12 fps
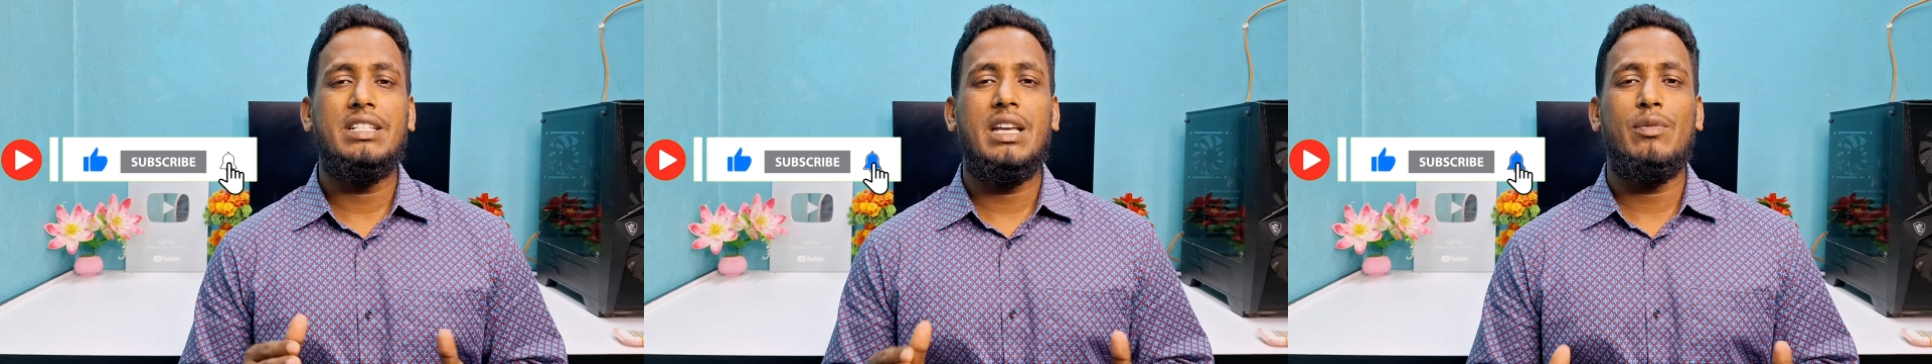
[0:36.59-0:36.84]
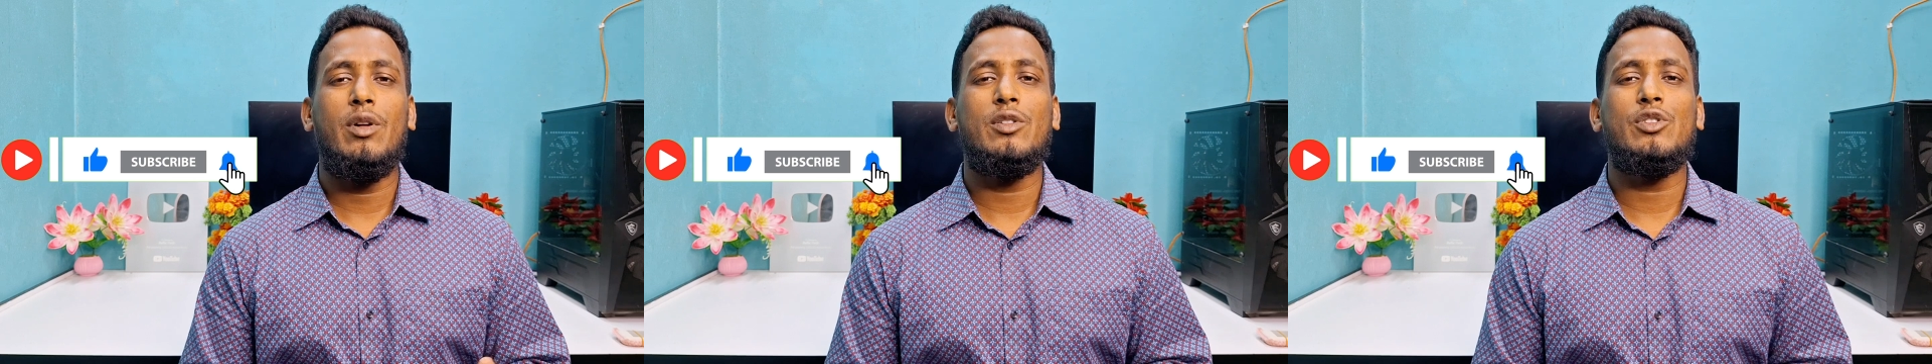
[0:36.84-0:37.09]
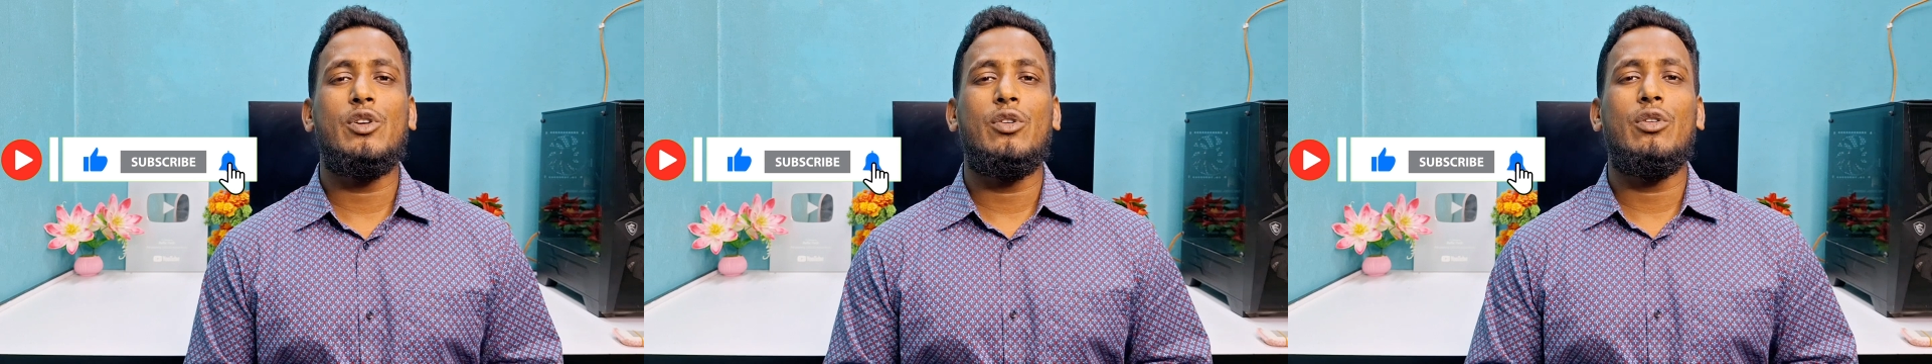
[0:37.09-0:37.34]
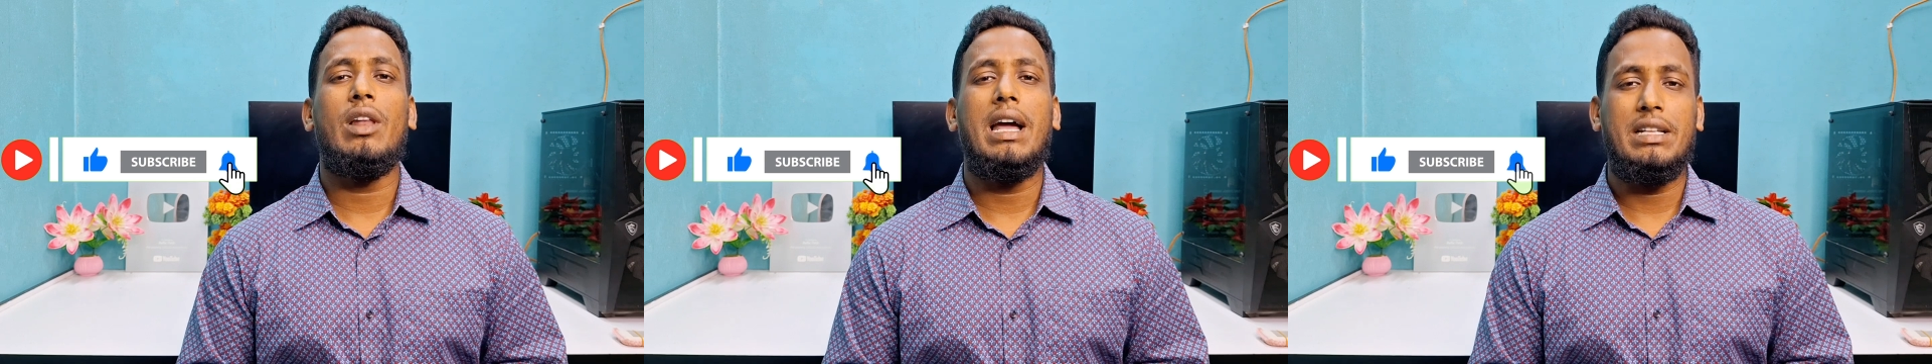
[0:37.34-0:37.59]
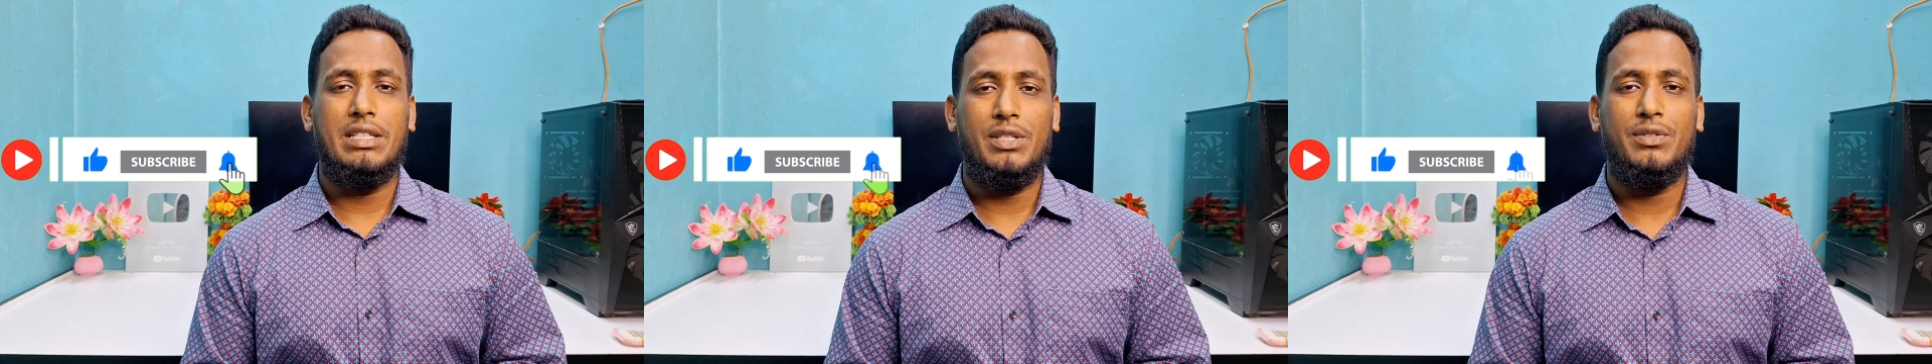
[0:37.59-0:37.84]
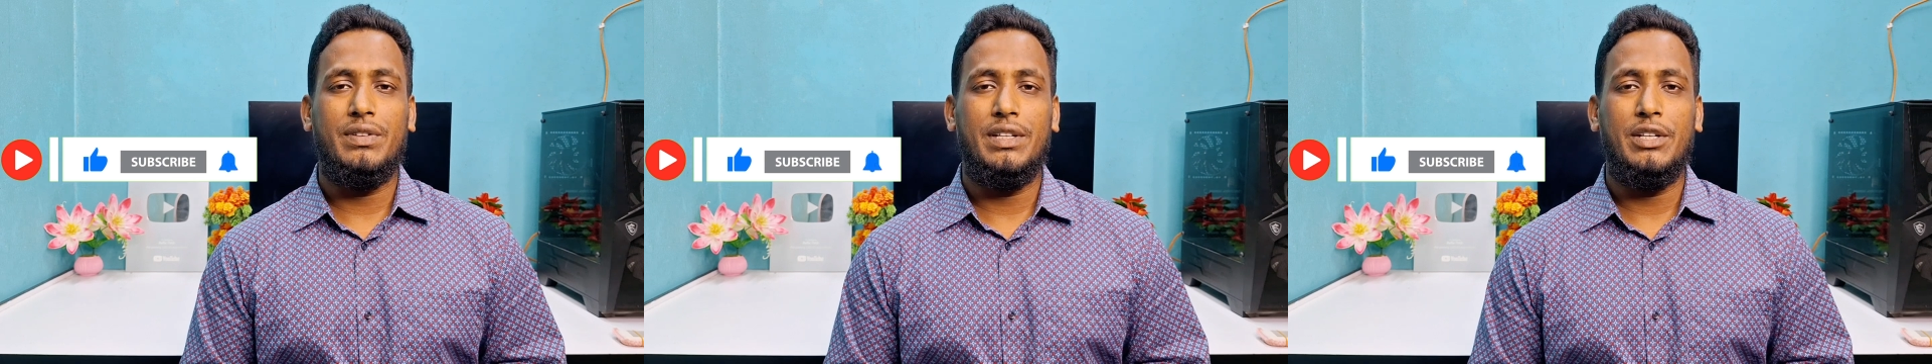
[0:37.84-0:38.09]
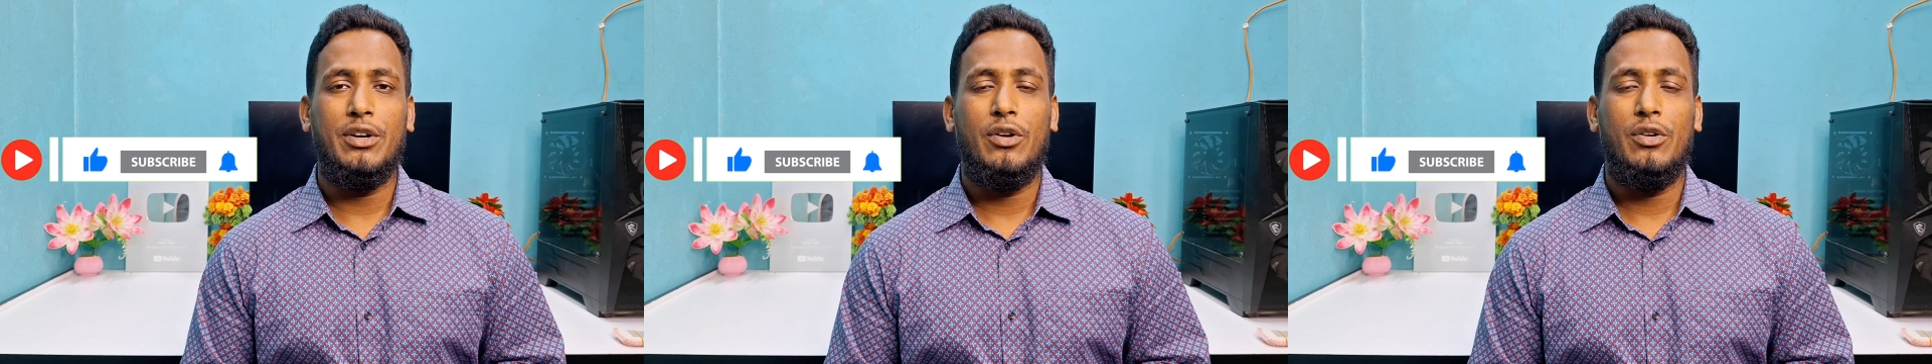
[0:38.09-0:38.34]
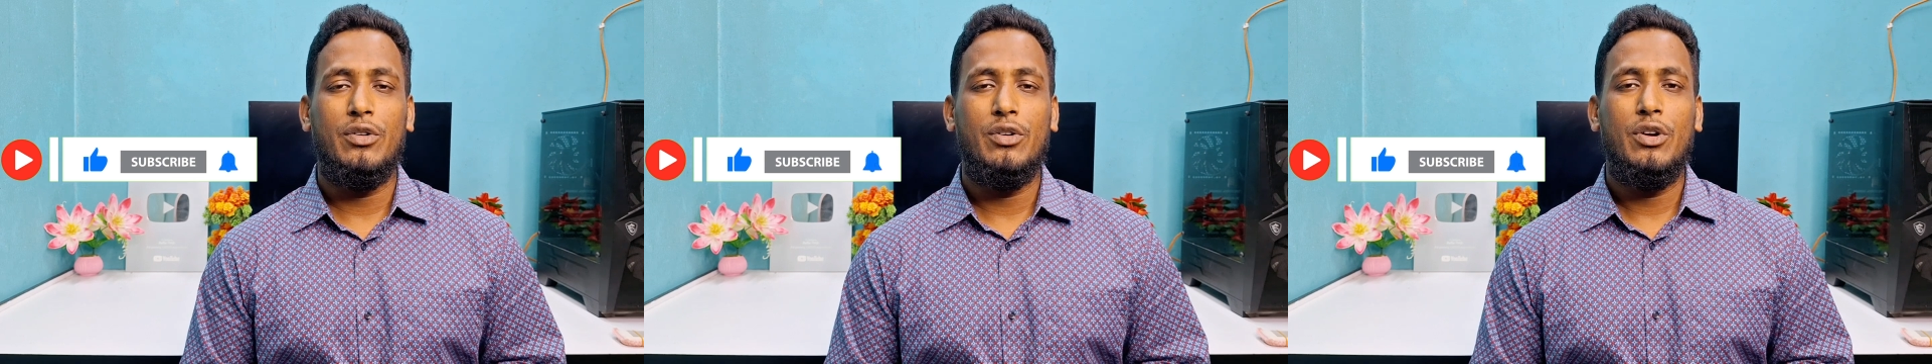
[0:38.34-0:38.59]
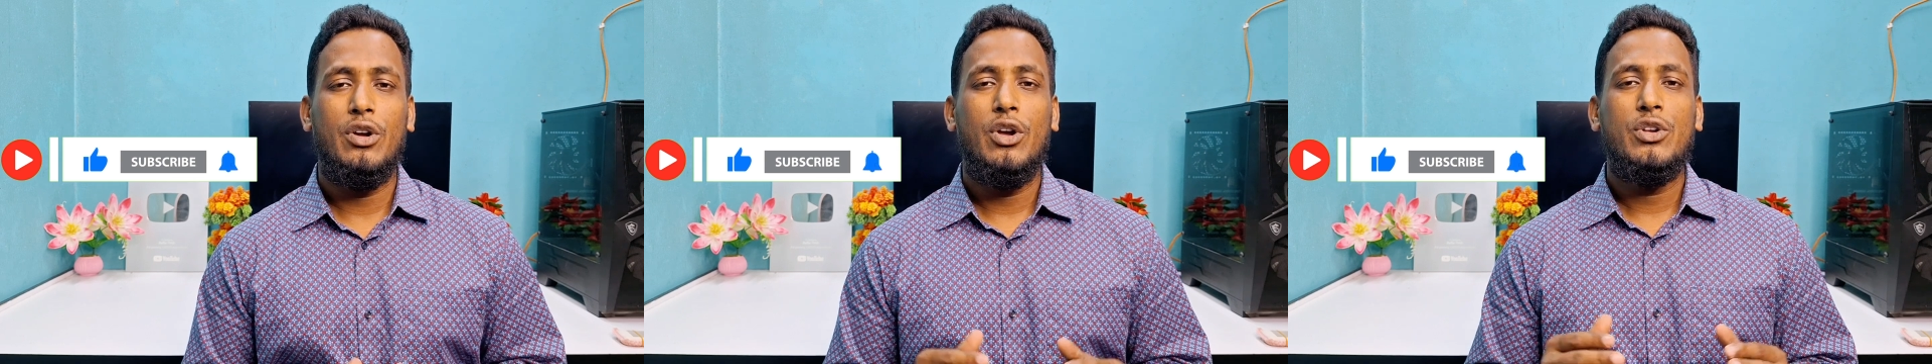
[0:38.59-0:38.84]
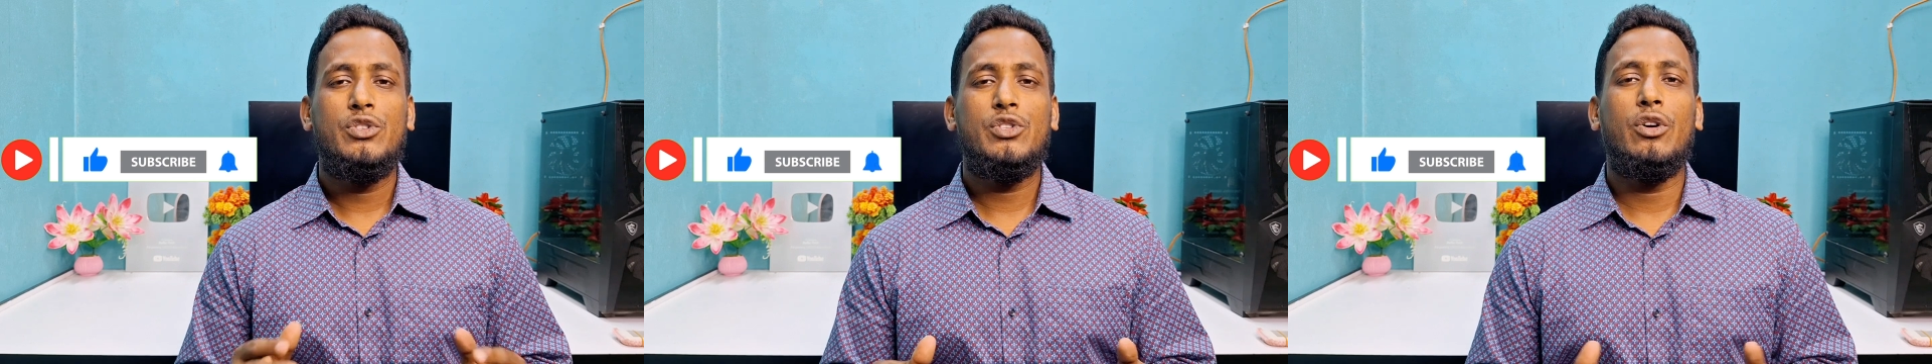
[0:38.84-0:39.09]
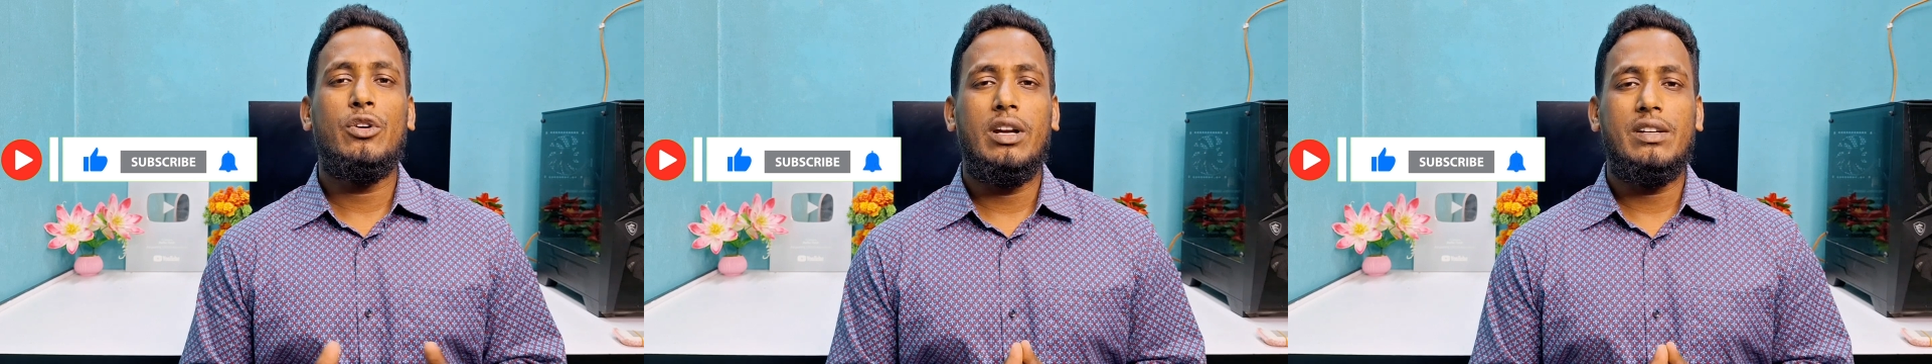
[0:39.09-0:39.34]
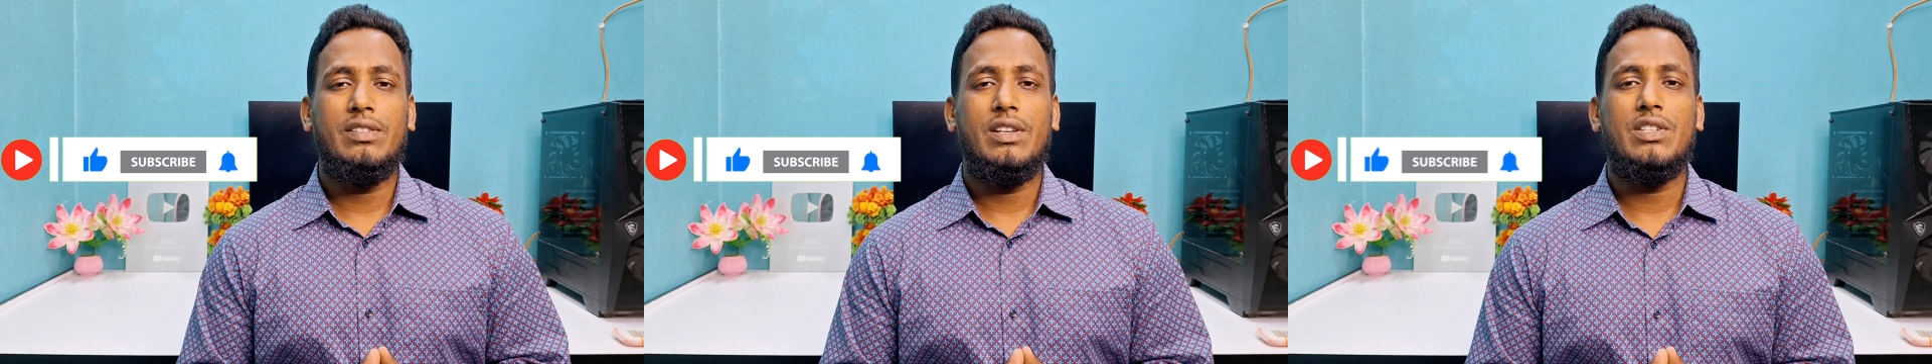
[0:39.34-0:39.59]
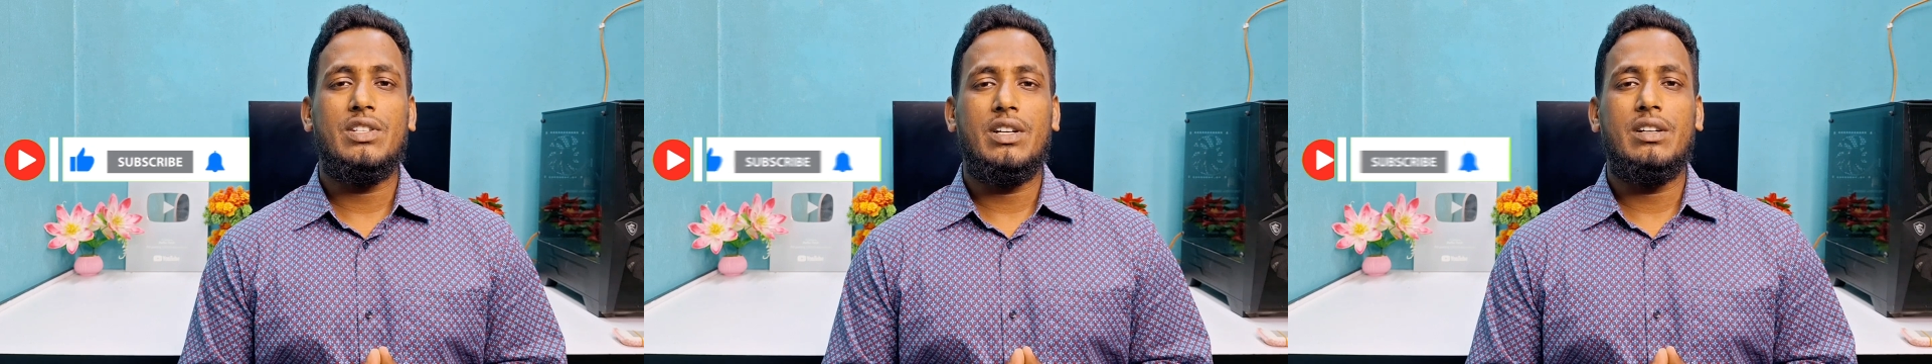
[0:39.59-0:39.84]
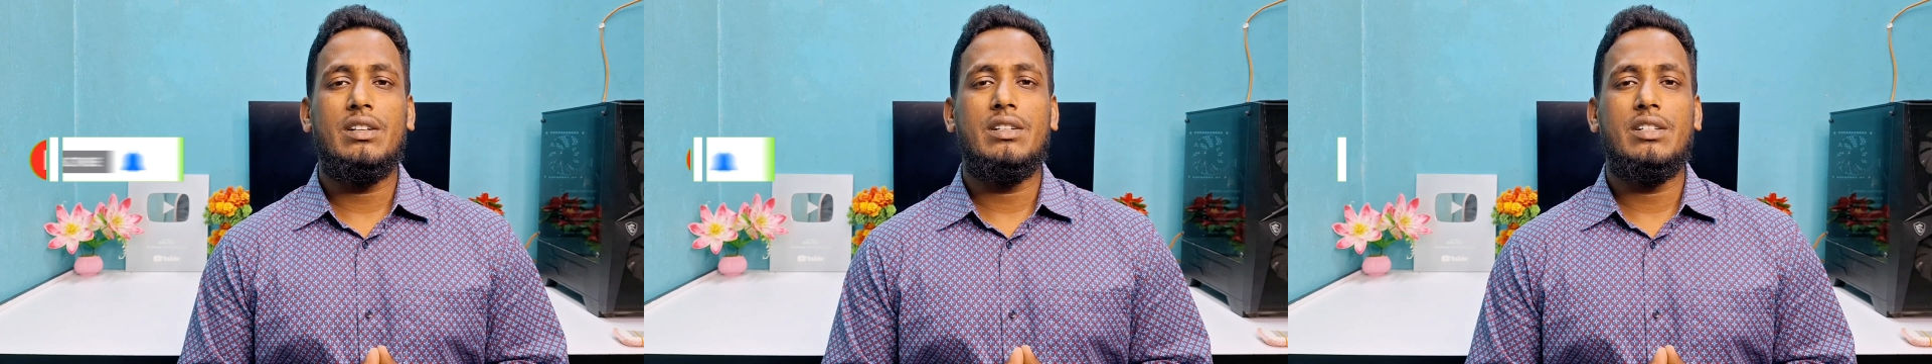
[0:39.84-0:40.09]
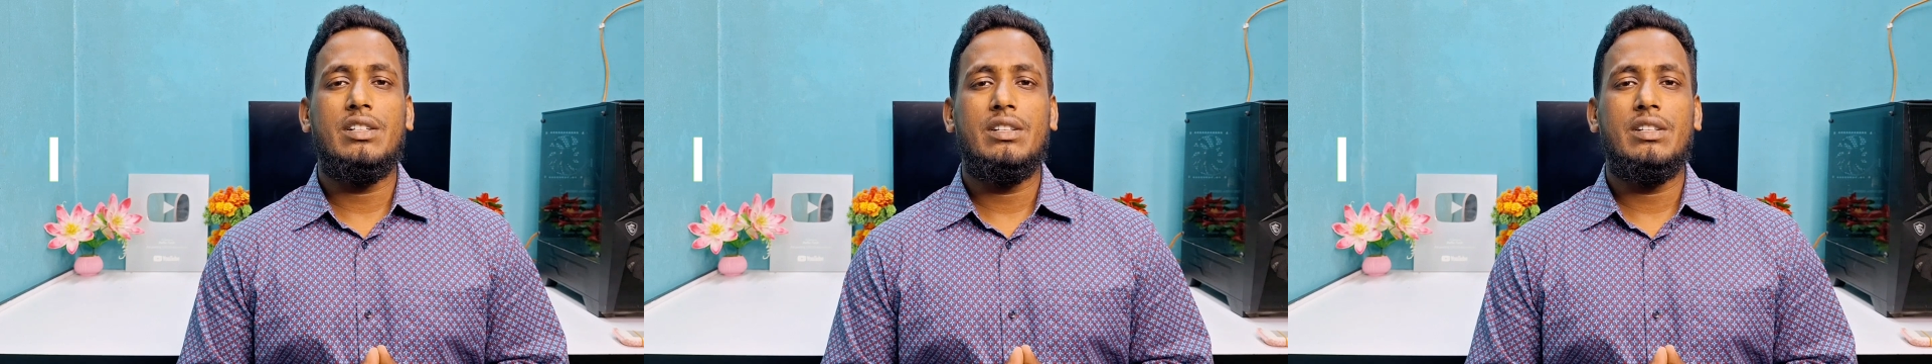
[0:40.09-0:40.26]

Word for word: give also like this video. So let's start,